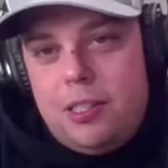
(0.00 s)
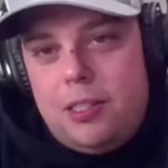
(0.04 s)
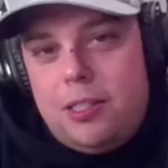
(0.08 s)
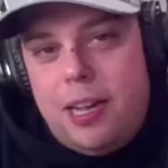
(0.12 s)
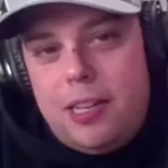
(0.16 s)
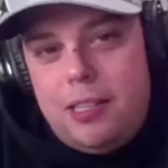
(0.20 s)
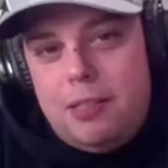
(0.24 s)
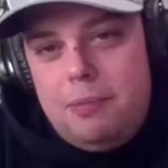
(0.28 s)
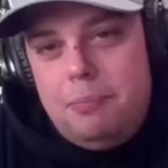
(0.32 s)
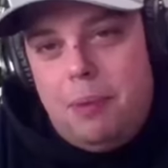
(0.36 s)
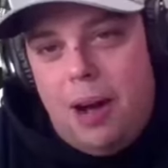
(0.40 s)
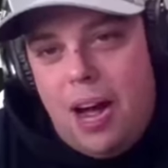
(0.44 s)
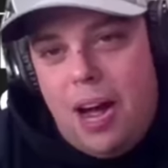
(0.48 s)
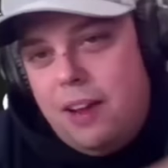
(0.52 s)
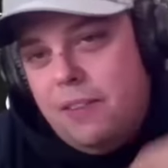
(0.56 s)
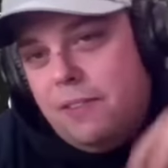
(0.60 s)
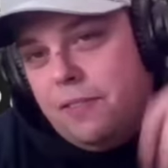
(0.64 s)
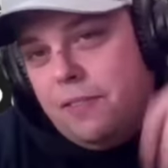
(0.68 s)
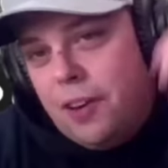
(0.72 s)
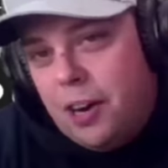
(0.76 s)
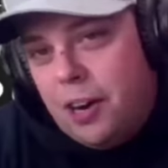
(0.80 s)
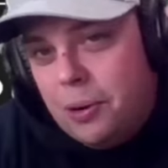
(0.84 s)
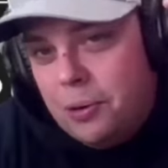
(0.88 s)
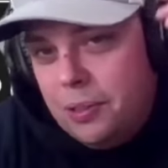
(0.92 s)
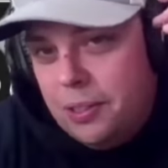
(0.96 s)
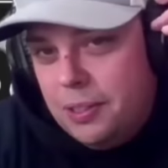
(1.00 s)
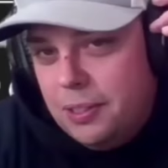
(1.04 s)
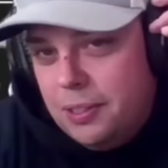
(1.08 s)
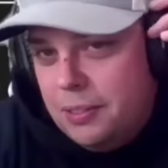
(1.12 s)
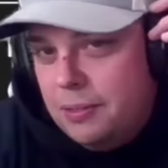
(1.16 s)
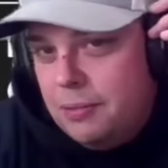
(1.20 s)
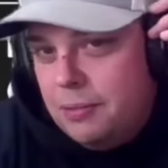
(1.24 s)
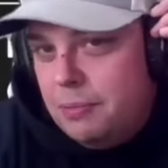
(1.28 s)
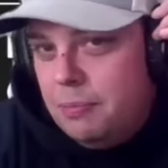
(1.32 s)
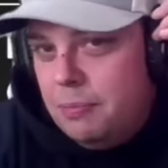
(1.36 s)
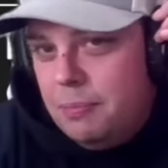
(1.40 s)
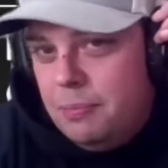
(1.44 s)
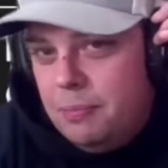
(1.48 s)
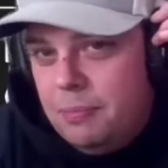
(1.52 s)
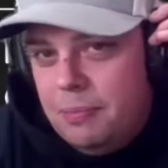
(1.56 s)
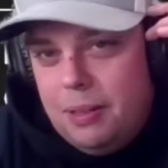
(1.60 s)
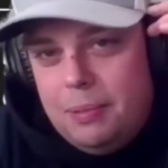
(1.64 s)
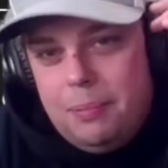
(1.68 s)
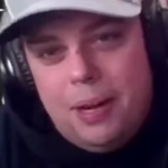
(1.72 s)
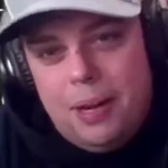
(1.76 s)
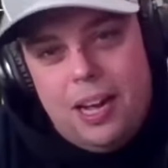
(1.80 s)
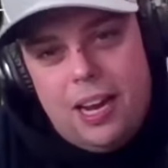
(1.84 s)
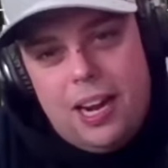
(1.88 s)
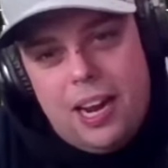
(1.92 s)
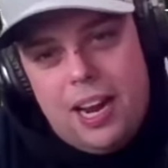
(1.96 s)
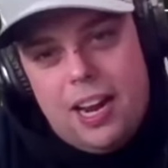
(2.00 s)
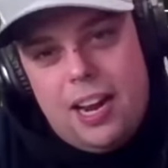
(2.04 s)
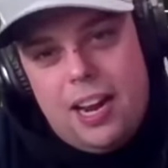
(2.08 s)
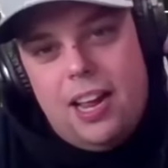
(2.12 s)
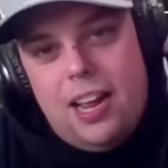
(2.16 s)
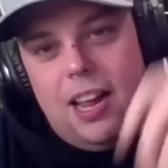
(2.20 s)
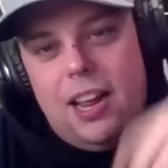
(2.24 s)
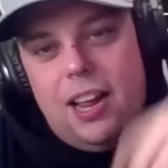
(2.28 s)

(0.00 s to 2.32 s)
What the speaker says: That's my vote. But I